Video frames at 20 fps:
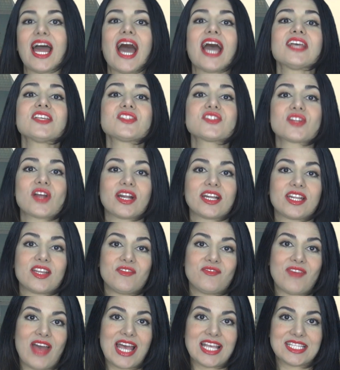I started
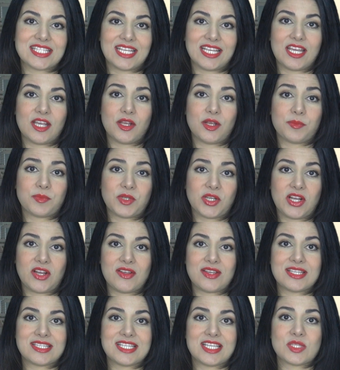investing in
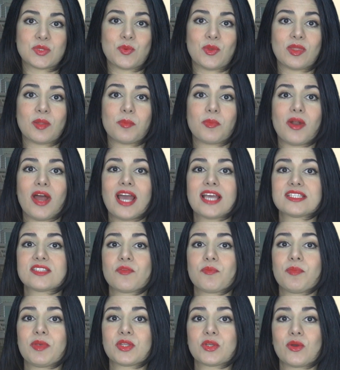cryptocurrencies when the price
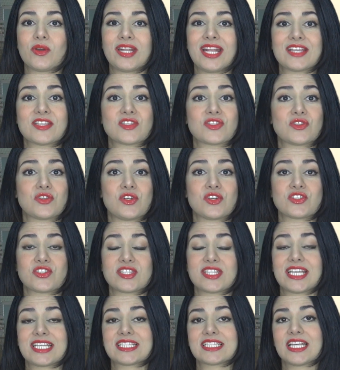of Bitcoin has surged
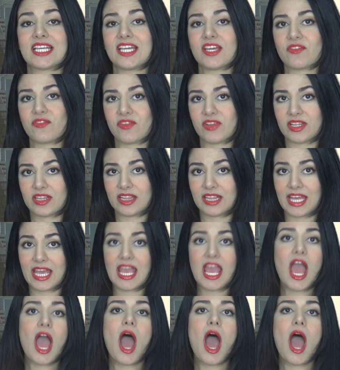significantly.